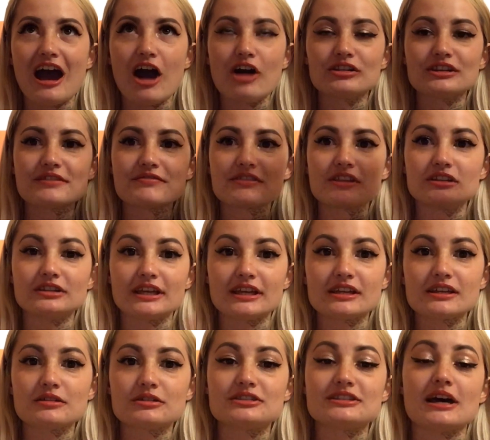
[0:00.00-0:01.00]
I'll leave the
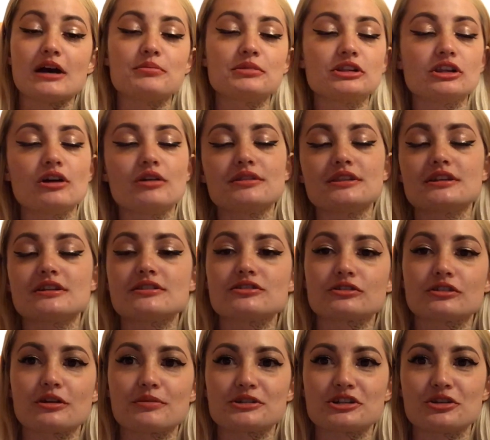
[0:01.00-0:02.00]
link down below in the
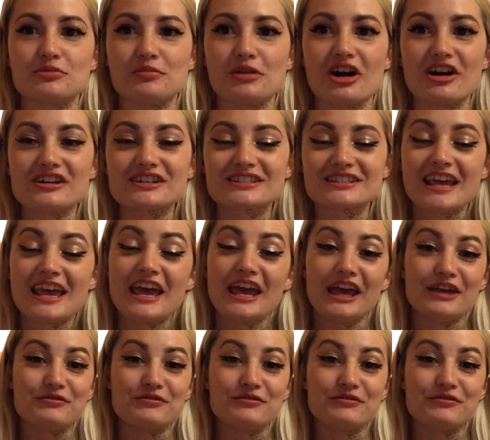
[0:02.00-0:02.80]
description box.